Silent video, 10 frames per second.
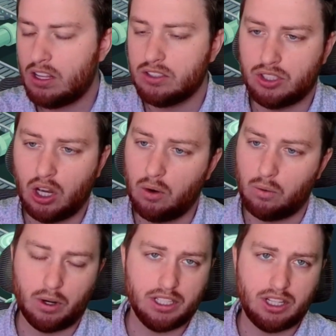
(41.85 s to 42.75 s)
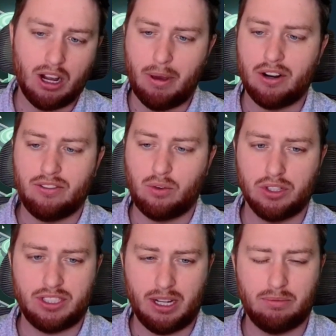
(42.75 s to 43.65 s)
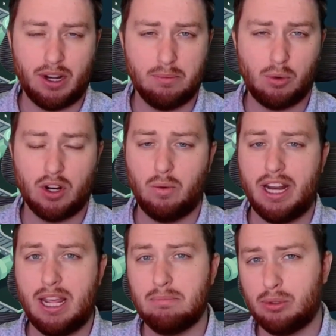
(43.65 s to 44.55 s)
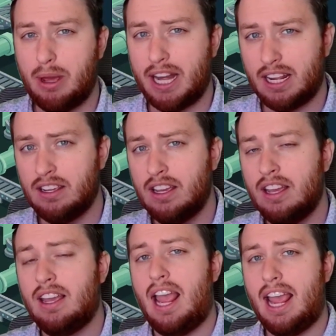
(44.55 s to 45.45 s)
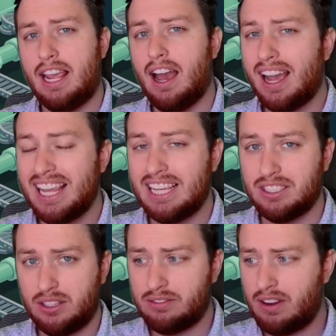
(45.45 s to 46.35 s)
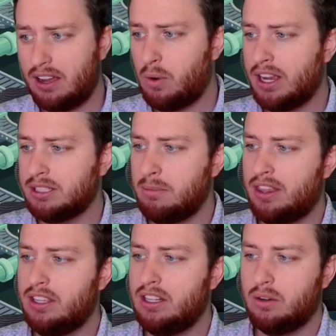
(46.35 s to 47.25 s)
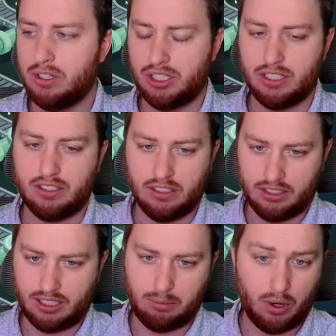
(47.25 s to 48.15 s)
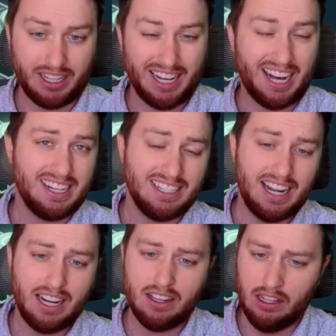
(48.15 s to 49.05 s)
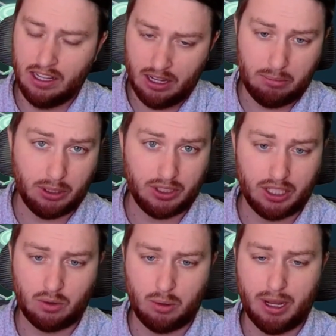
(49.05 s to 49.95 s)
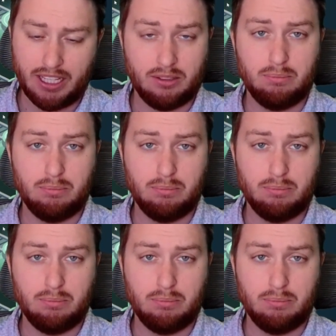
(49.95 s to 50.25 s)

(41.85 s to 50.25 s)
So we're going to talk about a 4-step framework when implementing AI into the five whys method, which is step 1, connecting data, building a robust